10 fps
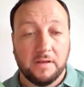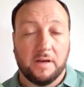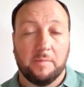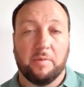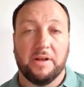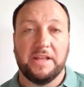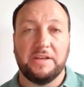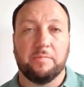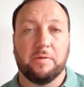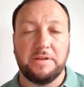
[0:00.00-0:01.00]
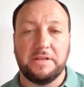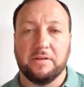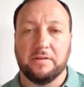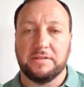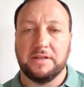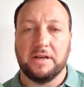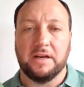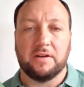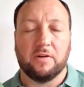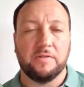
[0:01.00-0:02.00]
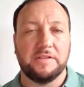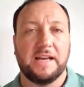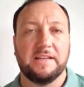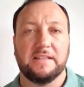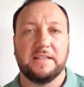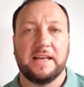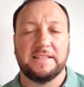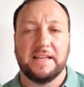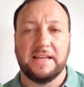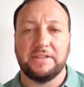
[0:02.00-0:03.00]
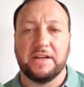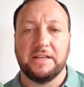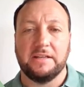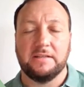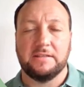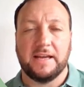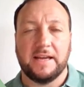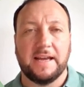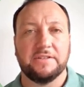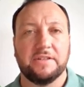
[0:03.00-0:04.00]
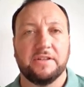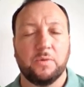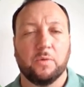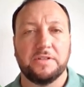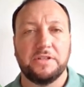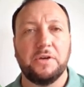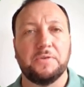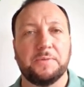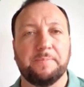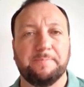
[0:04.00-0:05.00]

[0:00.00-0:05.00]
and by then you've probably got a contact at that estate agent that you want to use.